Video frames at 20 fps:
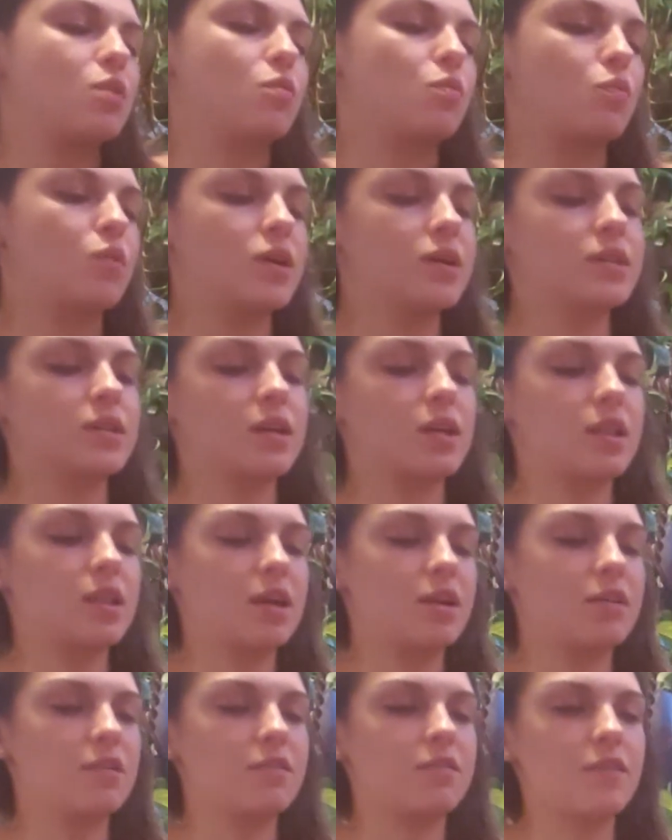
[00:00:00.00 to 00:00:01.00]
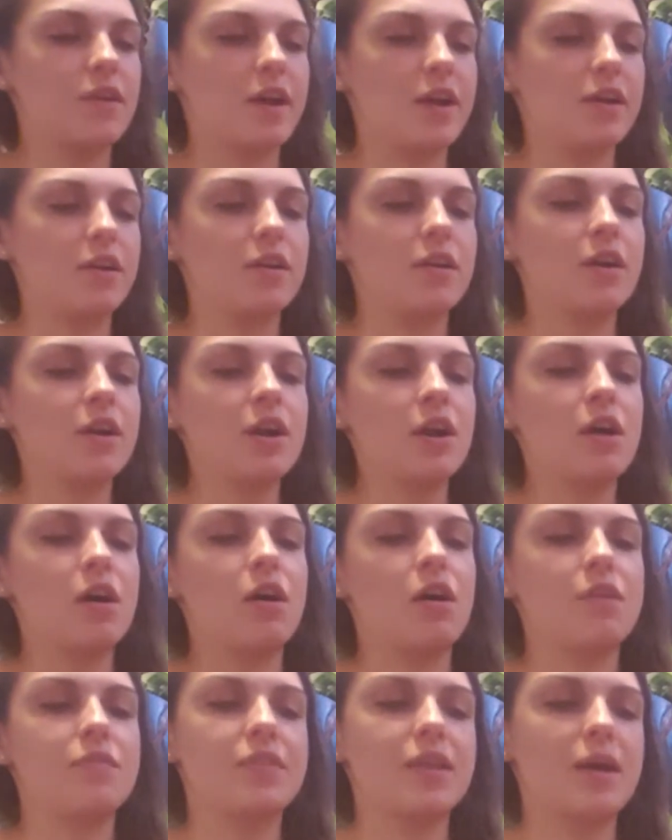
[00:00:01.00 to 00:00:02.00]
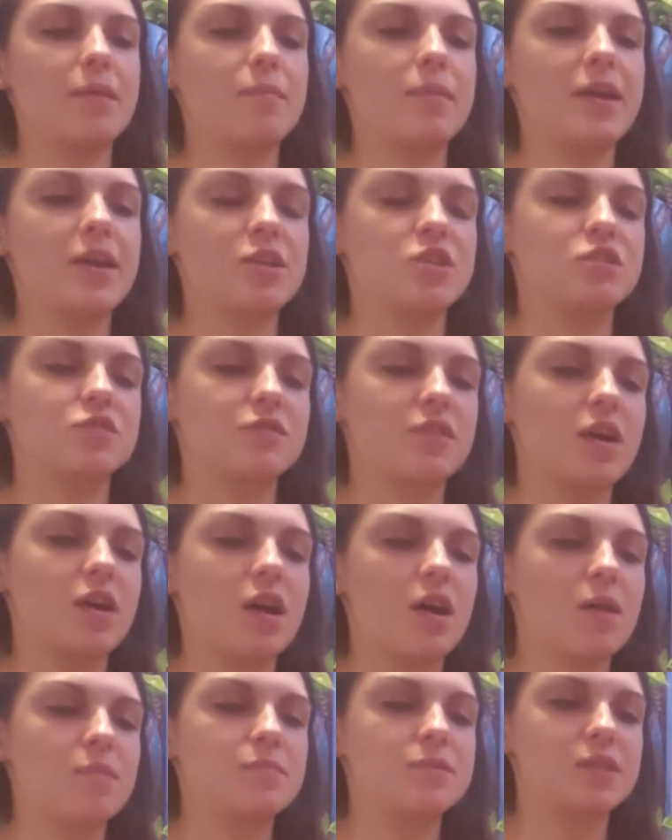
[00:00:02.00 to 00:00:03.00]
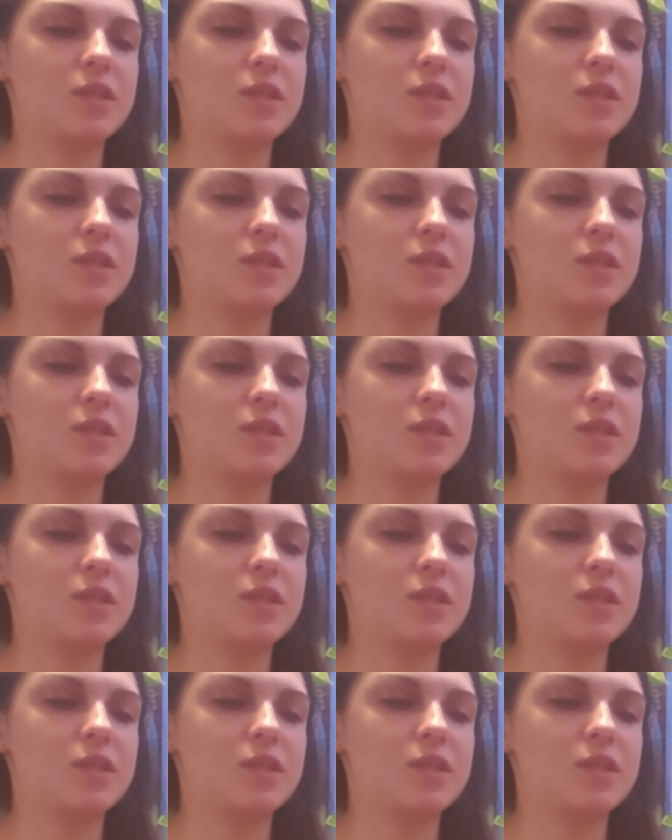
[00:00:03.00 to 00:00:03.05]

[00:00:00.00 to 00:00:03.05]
one clarifier on that Page of Cups,